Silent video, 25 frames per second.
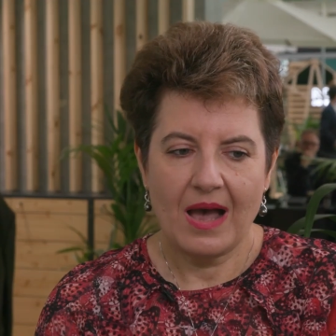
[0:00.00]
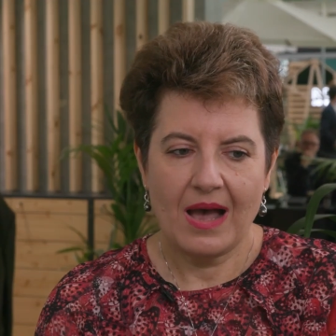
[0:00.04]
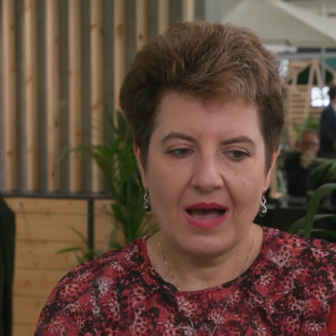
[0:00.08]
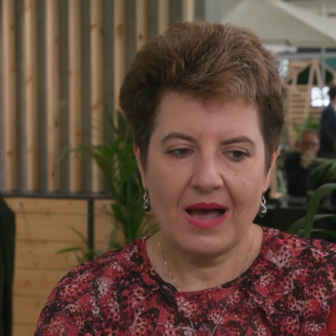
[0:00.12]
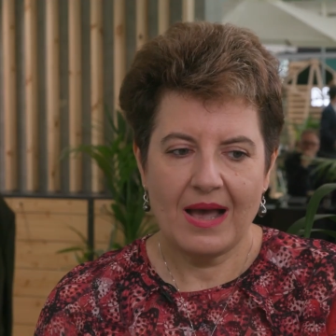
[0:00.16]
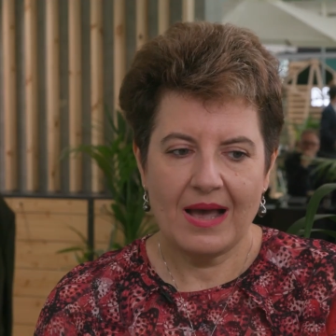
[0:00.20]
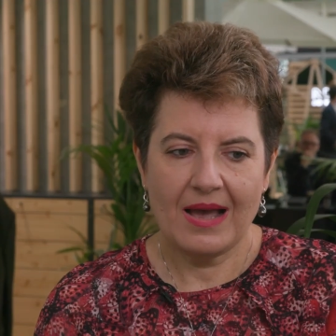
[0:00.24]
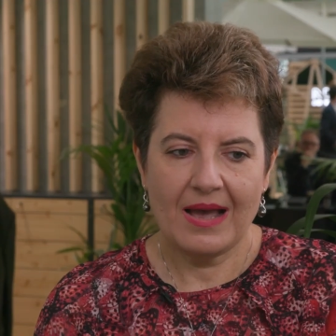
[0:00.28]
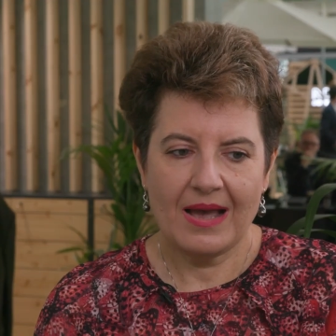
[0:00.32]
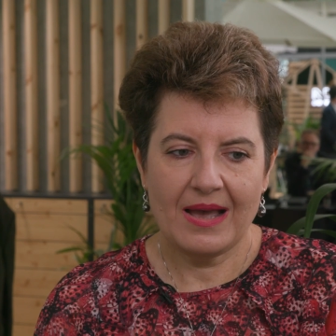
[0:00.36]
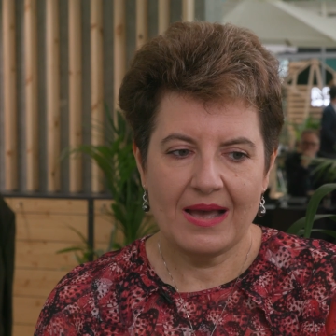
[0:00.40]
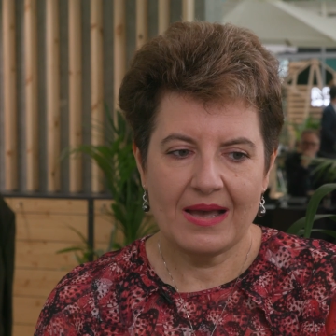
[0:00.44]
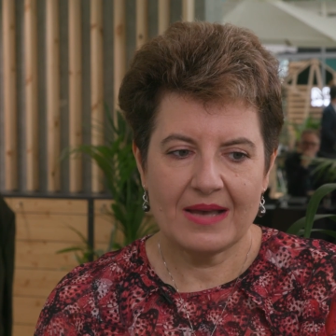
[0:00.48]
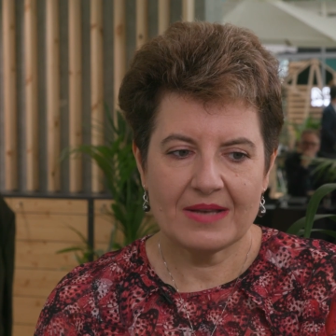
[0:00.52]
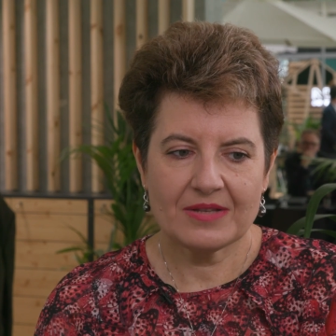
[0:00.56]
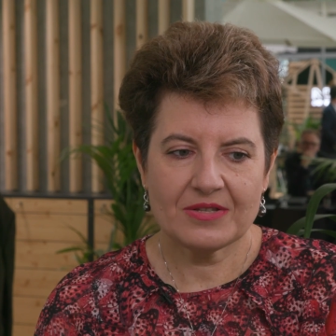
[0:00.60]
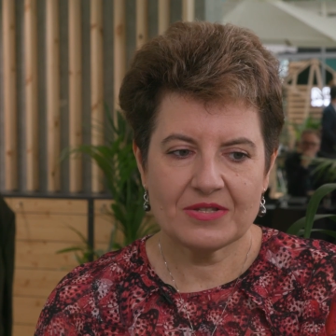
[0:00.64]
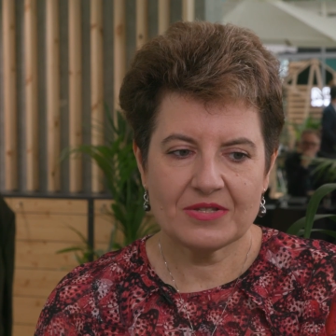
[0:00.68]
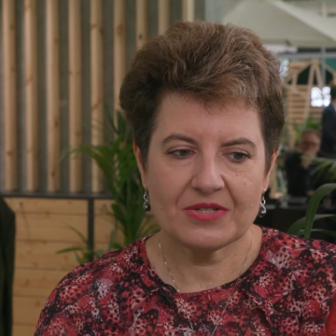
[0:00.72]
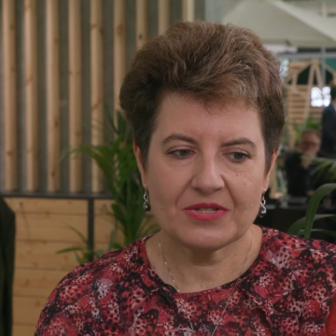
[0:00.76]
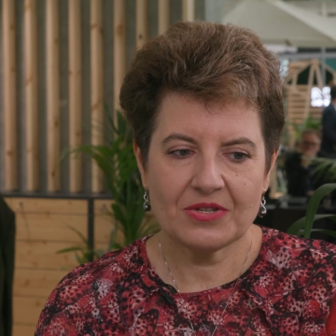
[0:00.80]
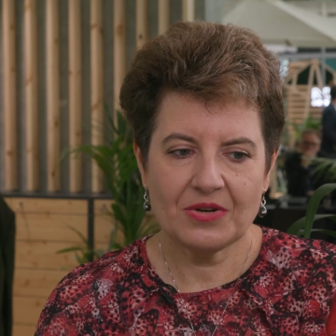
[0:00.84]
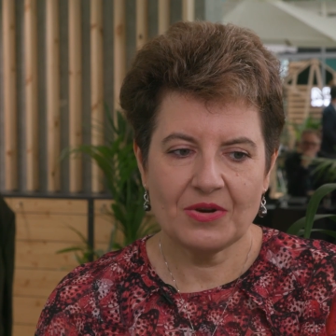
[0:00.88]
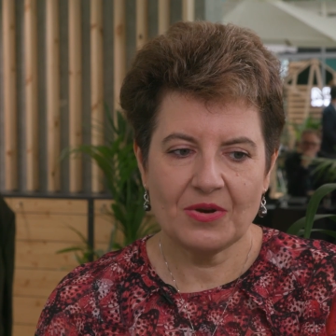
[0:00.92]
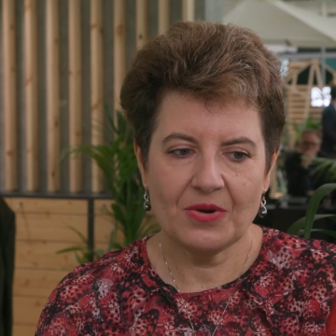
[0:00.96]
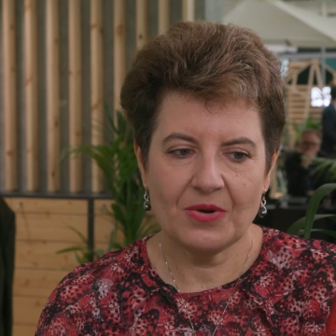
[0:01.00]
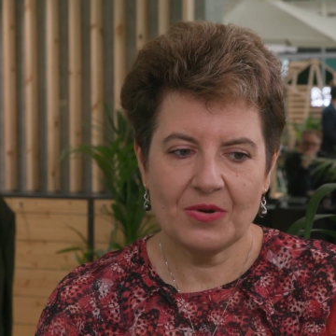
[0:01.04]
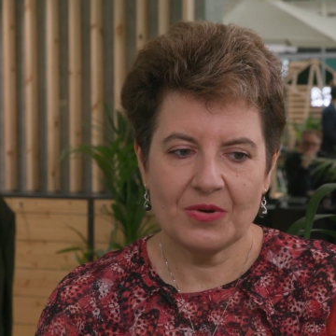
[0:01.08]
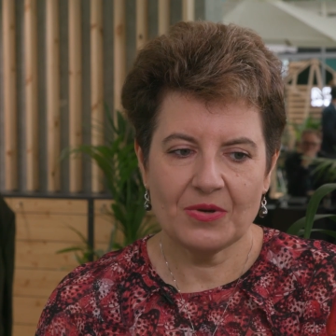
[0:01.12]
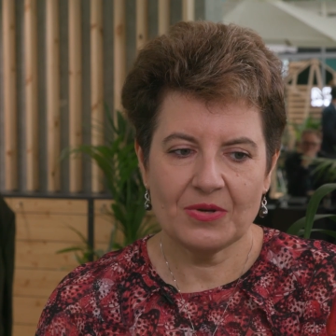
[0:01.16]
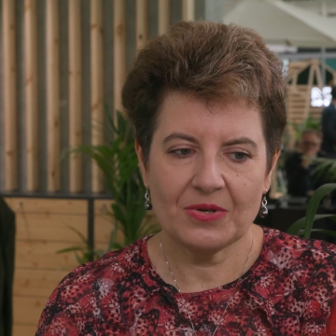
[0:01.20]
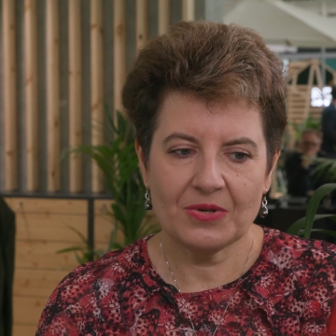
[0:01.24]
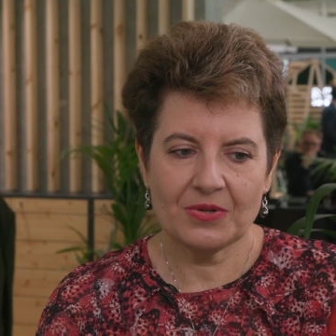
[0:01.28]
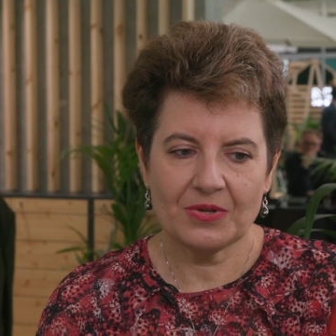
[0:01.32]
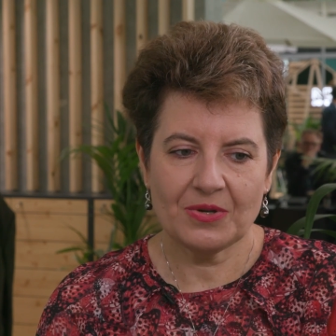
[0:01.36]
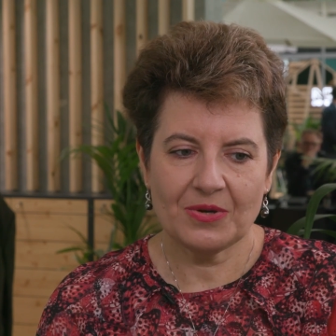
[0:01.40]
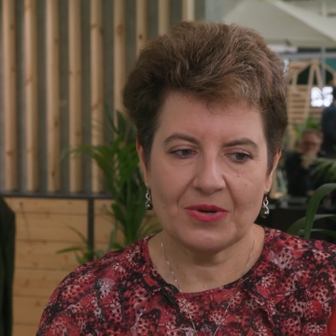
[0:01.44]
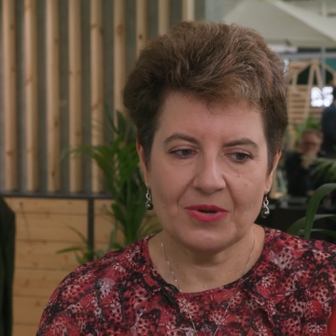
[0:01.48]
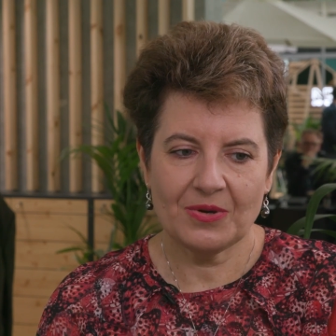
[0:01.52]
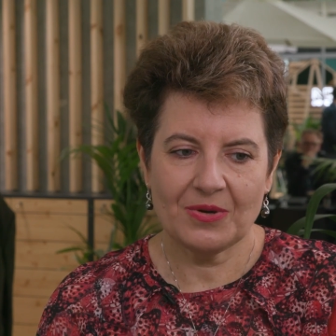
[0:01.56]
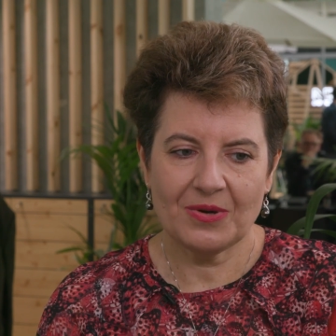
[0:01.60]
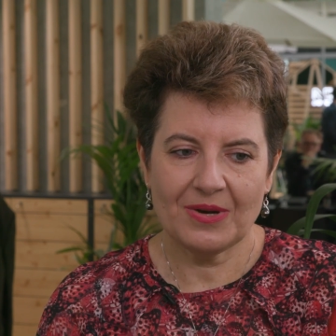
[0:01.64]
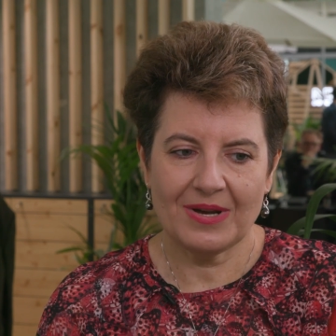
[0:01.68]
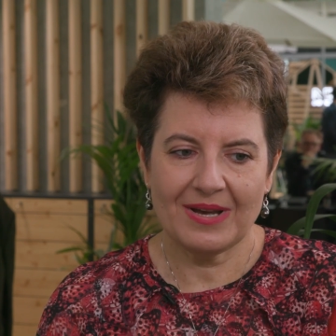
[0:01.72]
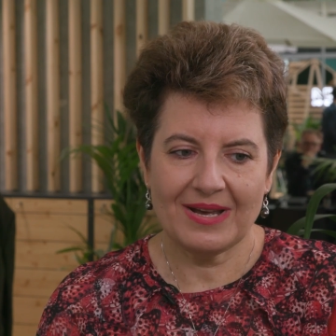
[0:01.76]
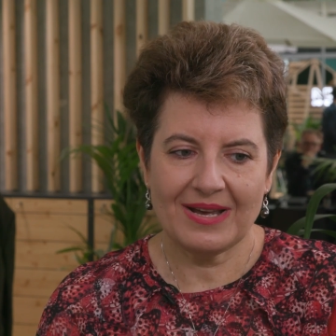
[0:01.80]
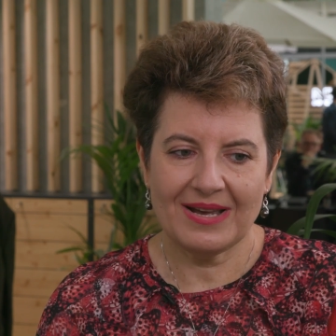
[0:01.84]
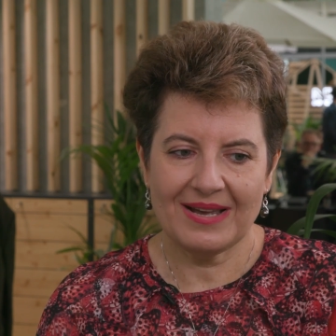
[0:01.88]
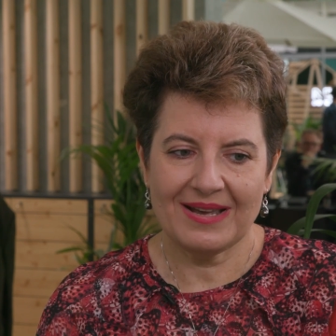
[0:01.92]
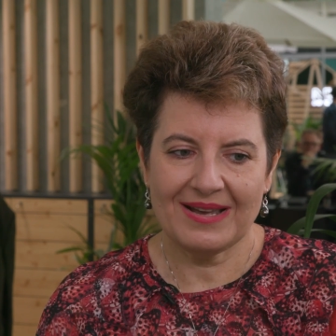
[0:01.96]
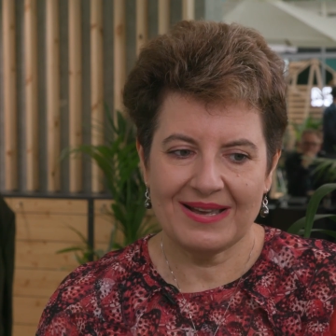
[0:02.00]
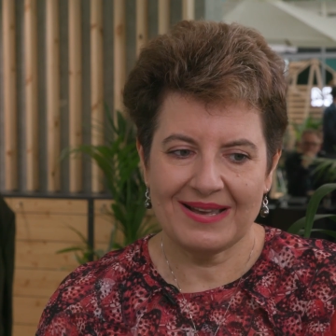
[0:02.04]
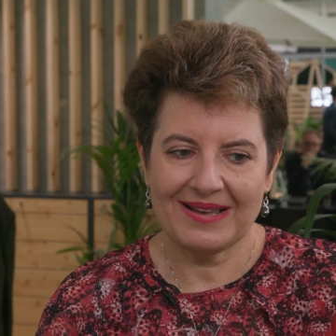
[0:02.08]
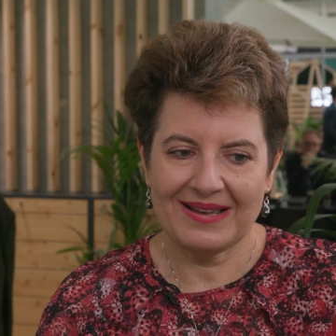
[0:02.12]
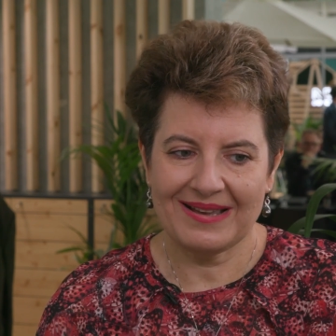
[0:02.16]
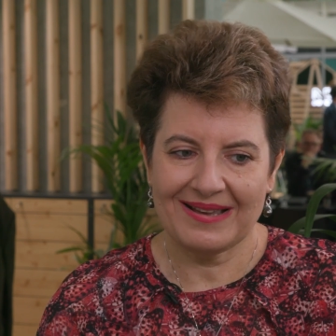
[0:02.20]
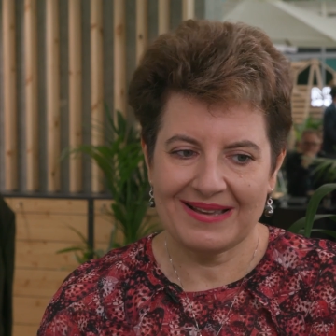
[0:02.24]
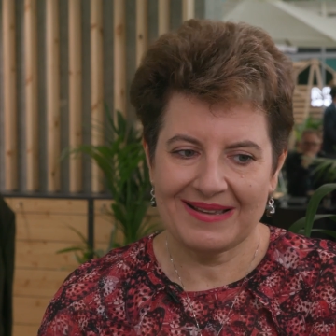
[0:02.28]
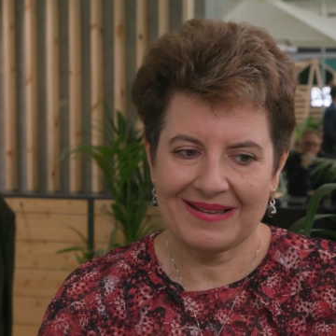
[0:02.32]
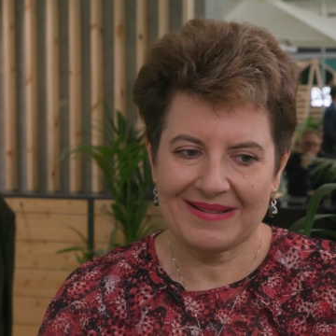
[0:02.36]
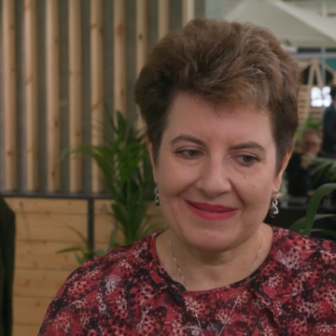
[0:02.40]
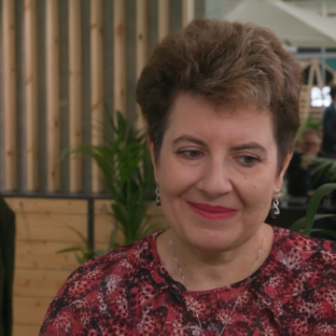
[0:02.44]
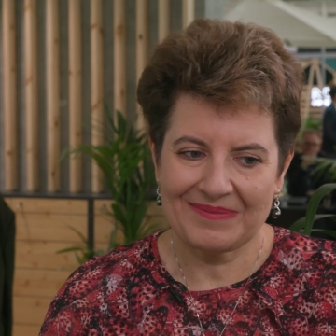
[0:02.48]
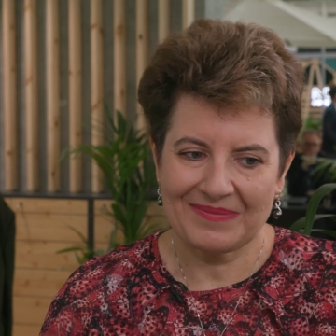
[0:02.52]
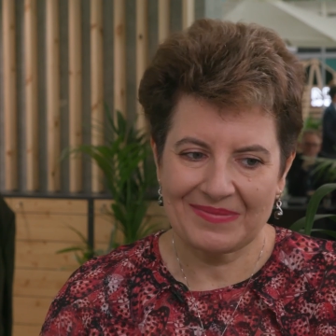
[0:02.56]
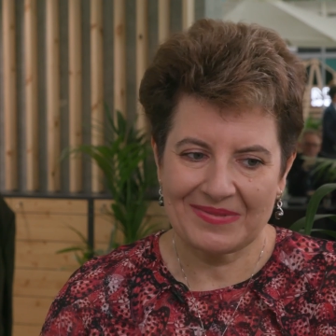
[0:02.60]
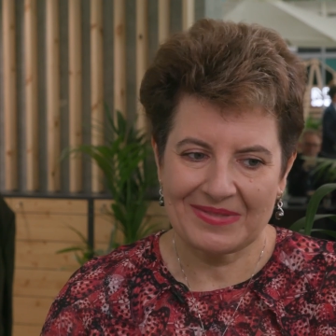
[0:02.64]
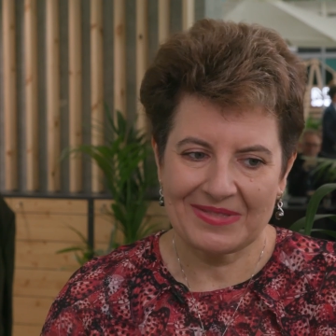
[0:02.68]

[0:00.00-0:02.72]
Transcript: Uh, so, you know, uh,